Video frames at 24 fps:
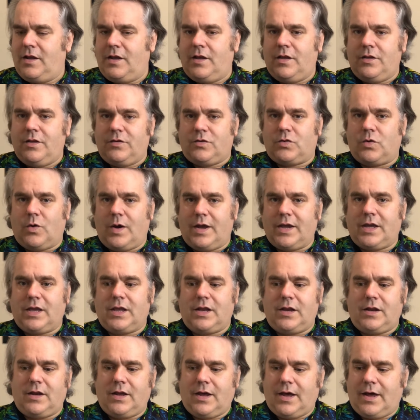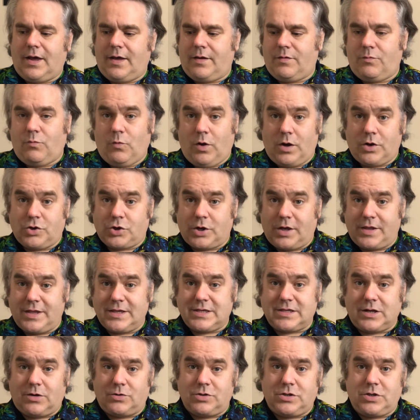so I can want to try this
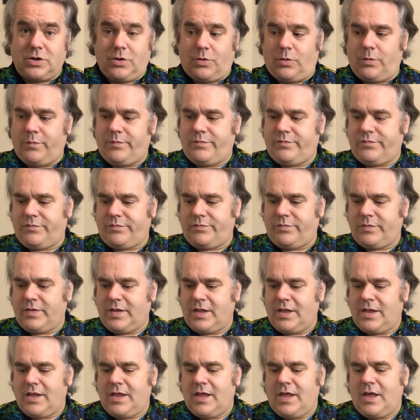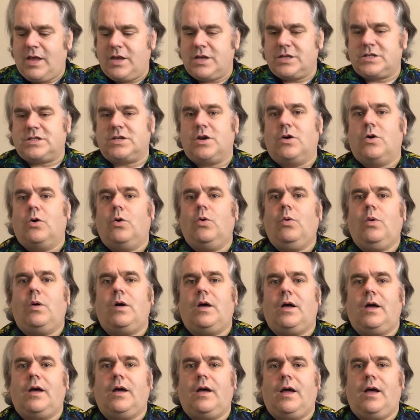out too. So
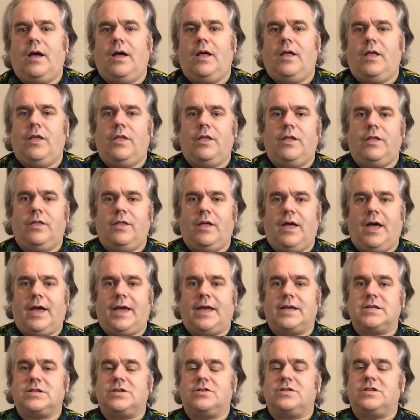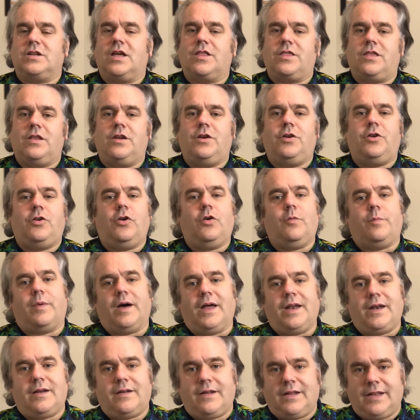I guess there's nothing to do
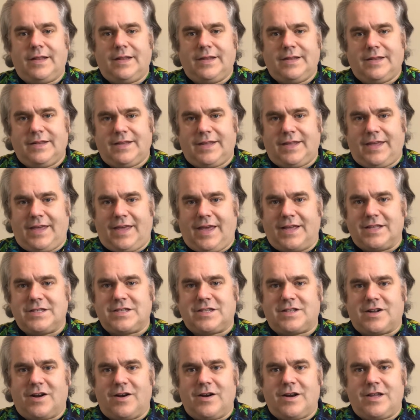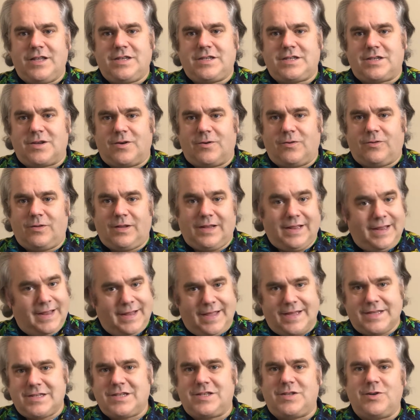but get started, so
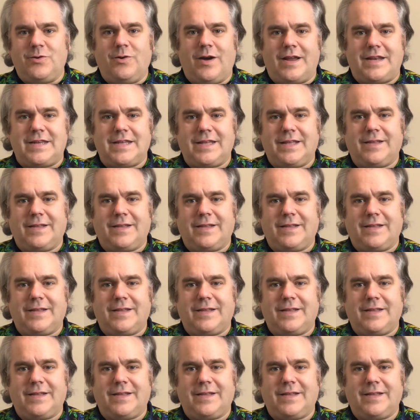let's do it.